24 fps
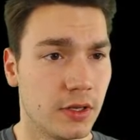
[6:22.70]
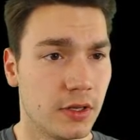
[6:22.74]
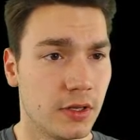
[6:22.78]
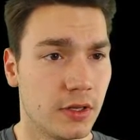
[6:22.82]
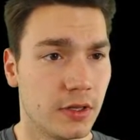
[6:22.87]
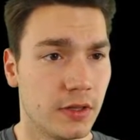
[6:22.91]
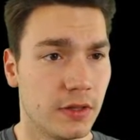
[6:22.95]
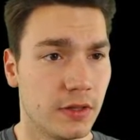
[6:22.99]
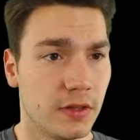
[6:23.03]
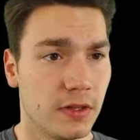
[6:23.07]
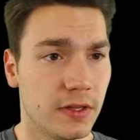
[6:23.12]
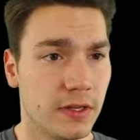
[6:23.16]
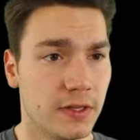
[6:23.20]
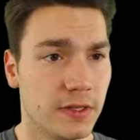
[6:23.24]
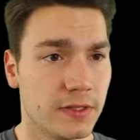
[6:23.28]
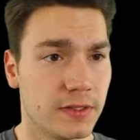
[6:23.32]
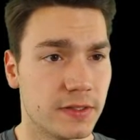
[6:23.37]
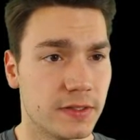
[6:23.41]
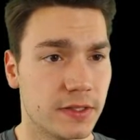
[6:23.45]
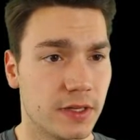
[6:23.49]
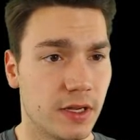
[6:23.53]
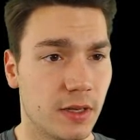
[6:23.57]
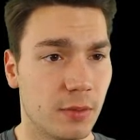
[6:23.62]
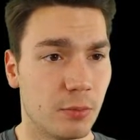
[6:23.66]

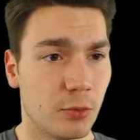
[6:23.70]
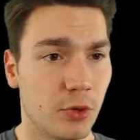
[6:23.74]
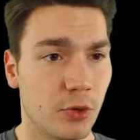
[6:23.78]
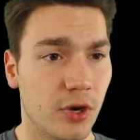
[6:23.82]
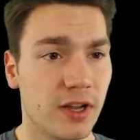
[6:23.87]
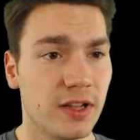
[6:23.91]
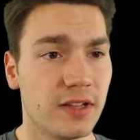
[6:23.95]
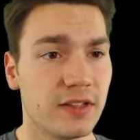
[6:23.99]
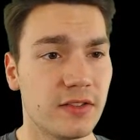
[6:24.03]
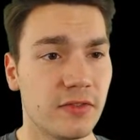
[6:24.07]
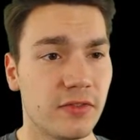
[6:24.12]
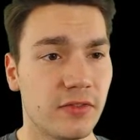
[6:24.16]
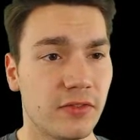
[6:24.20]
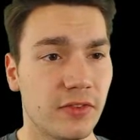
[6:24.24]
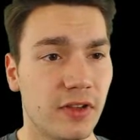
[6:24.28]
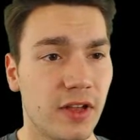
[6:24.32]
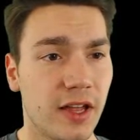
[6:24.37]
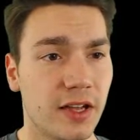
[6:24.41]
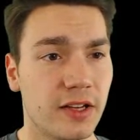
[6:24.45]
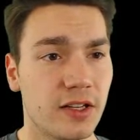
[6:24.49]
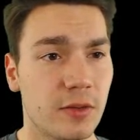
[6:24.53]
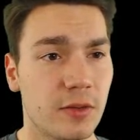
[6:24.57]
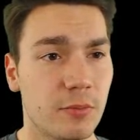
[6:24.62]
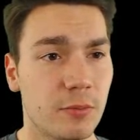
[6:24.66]
these um, relative
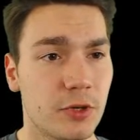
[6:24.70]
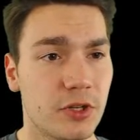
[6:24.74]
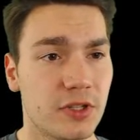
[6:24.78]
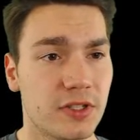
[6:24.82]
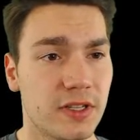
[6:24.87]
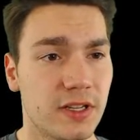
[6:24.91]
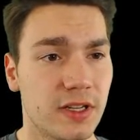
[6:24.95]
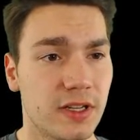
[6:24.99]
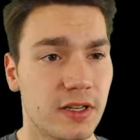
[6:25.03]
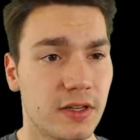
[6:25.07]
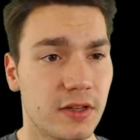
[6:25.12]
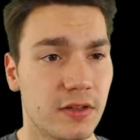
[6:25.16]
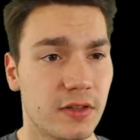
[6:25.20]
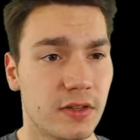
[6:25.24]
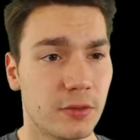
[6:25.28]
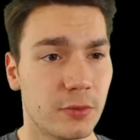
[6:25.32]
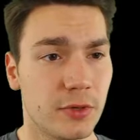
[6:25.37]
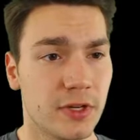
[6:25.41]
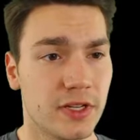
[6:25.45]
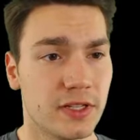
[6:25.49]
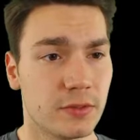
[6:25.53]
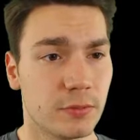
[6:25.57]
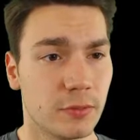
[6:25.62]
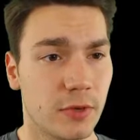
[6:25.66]
line numbers here. The
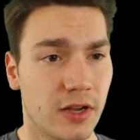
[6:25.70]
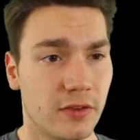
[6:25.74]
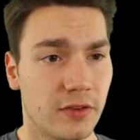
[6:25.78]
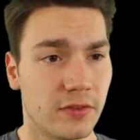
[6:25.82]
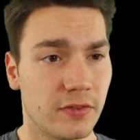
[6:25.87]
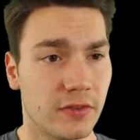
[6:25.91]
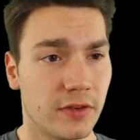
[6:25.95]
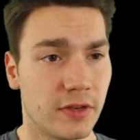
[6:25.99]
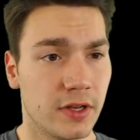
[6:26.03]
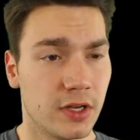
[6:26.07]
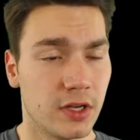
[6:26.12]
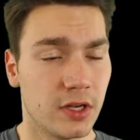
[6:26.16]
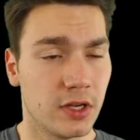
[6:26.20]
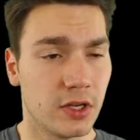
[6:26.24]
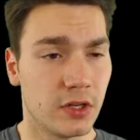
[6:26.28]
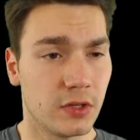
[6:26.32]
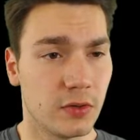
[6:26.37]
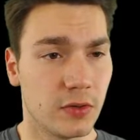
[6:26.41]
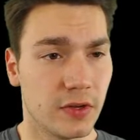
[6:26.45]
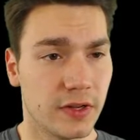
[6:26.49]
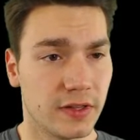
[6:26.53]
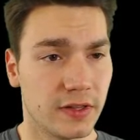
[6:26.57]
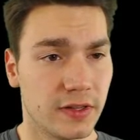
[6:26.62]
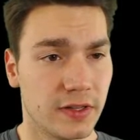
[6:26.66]
reason why I'm
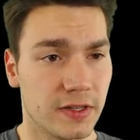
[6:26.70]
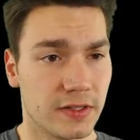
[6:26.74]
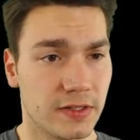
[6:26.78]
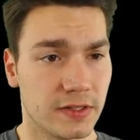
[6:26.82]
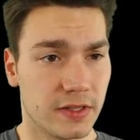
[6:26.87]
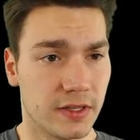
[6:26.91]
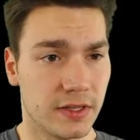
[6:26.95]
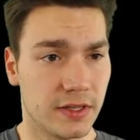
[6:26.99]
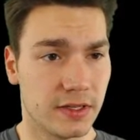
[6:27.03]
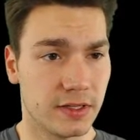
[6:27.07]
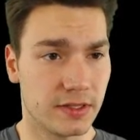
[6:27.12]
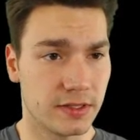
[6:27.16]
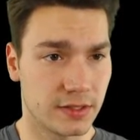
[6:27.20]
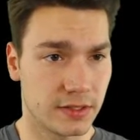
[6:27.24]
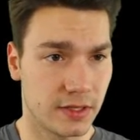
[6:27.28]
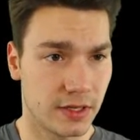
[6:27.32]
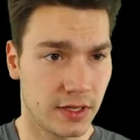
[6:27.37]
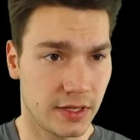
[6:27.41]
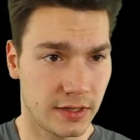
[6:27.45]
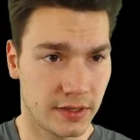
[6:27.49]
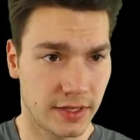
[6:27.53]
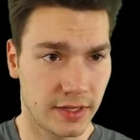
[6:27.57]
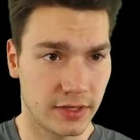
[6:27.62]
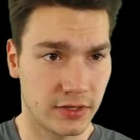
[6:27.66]
doing this is
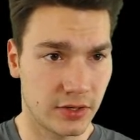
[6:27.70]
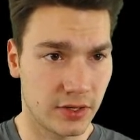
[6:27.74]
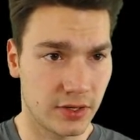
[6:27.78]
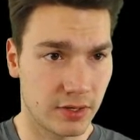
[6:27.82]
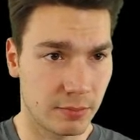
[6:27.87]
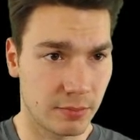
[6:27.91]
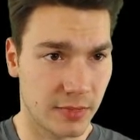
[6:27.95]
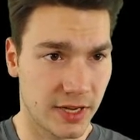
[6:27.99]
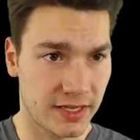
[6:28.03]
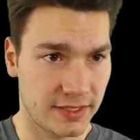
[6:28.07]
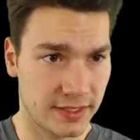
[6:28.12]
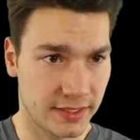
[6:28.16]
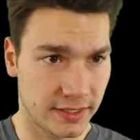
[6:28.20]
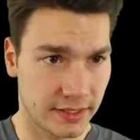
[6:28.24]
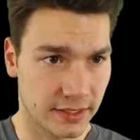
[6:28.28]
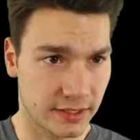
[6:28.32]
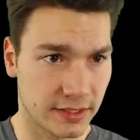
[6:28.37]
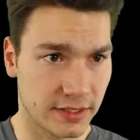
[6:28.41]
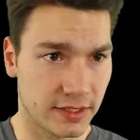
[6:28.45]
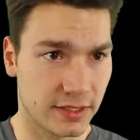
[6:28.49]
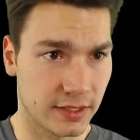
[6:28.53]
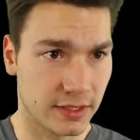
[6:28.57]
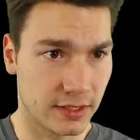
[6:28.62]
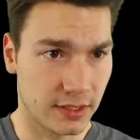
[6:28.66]
that you can
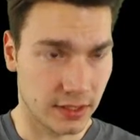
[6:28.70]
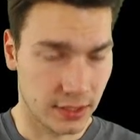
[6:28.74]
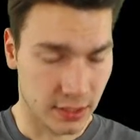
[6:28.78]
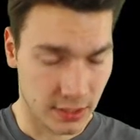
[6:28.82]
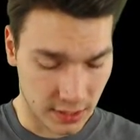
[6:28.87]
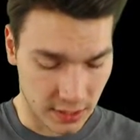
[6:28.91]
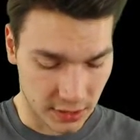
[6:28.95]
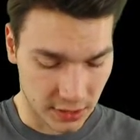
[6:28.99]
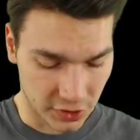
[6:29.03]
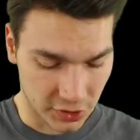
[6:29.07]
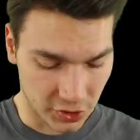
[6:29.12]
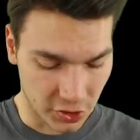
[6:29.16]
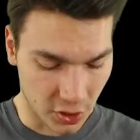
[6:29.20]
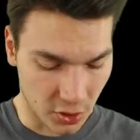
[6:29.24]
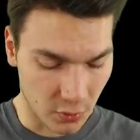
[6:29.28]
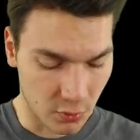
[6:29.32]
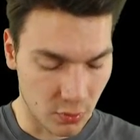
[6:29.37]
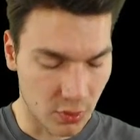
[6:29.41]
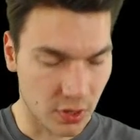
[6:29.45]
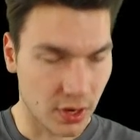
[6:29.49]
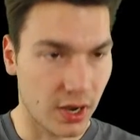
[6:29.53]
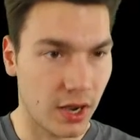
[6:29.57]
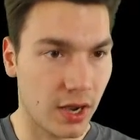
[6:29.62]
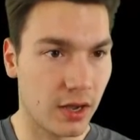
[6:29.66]
basically go
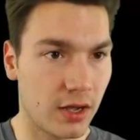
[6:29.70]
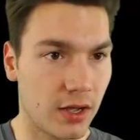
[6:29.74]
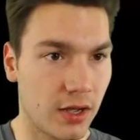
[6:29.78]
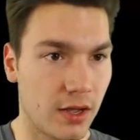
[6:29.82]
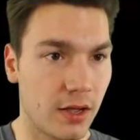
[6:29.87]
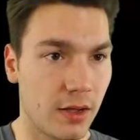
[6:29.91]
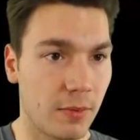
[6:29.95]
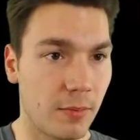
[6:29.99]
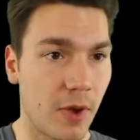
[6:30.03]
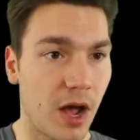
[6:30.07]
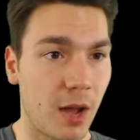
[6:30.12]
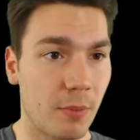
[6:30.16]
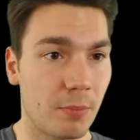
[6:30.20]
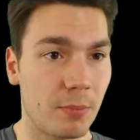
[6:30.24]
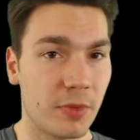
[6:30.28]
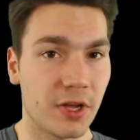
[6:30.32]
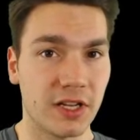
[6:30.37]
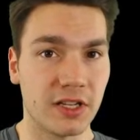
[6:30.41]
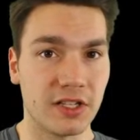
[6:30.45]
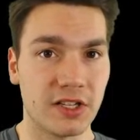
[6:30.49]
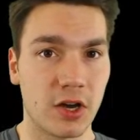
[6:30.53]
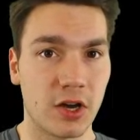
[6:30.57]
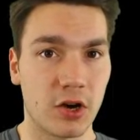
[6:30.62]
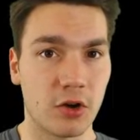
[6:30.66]
um, up
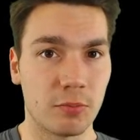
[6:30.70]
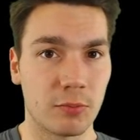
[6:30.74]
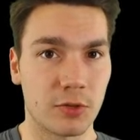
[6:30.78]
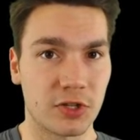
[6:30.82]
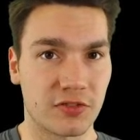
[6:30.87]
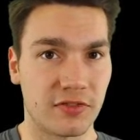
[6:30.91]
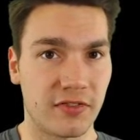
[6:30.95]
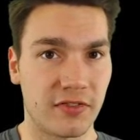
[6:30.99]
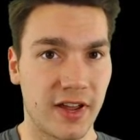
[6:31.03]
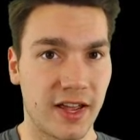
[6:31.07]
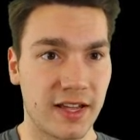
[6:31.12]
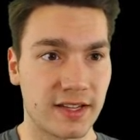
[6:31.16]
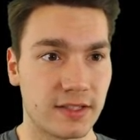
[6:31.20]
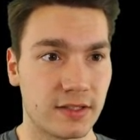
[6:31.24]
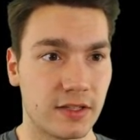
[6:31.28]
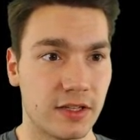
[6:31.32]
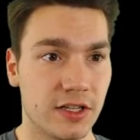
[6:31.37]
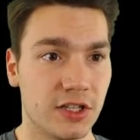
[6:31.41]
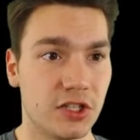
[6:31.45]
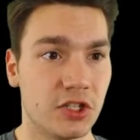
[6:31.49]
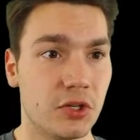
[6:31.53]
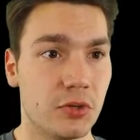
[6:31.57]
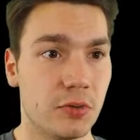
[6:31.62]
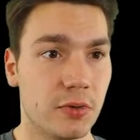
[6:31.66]
and down much faster
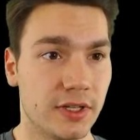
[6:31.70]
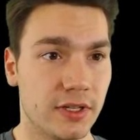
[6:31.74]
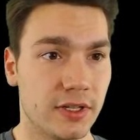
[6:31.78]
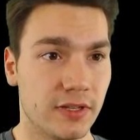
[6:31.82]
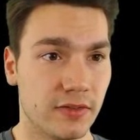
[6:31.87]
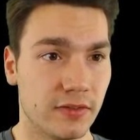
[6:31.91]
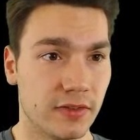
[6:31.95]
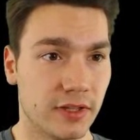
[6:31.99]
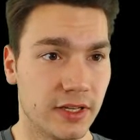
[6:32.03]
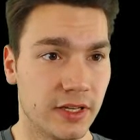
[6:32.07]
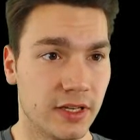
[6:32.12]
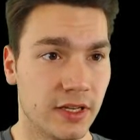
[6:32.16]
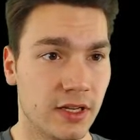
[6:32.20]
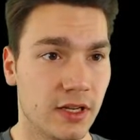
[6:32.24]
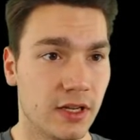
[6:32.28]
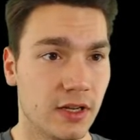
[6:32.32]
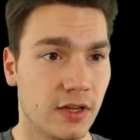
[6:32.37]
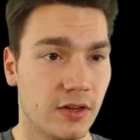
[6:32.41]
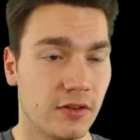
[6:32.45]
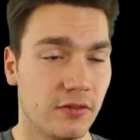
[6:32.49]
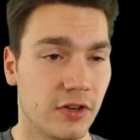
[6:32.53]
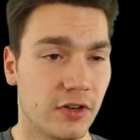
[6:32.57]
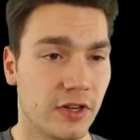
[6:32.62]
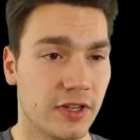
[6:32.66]
intuitively.
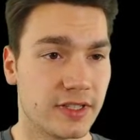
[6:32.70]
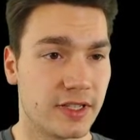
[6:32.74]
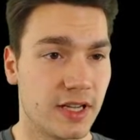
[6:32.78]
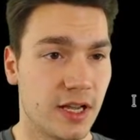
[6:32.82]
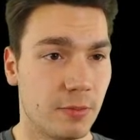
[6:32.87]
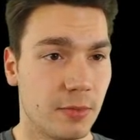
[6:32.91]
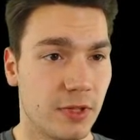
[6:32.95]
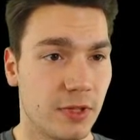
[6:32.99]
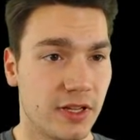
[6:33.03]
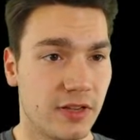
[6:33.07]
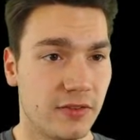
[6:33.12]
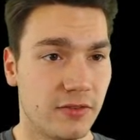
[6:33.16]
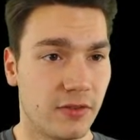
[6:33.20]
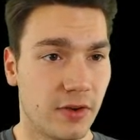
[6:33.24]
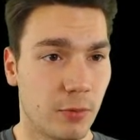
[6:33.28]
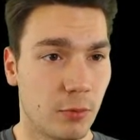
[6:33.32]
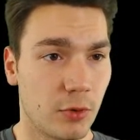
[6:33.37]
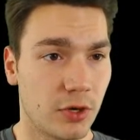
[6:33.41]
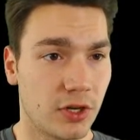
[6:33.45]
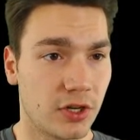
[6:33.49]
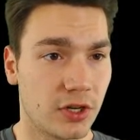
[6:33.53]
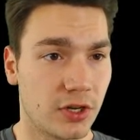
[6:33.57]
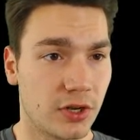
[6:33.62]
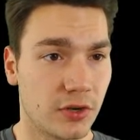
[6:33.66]
For example, if I
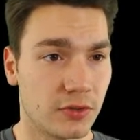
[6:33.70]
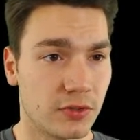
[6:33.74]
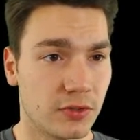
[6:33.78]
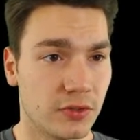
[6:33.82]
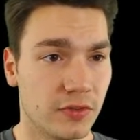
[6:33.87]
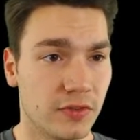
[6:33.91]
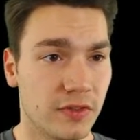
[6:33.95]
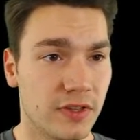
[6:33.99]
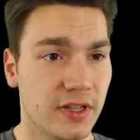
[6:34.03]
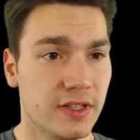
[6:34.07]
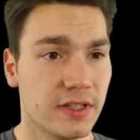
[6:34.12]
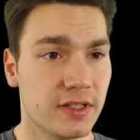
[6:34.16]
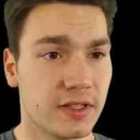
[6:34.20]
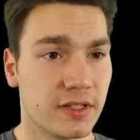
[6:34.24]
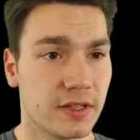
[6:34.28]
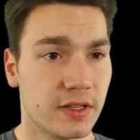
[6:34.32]
want to go to this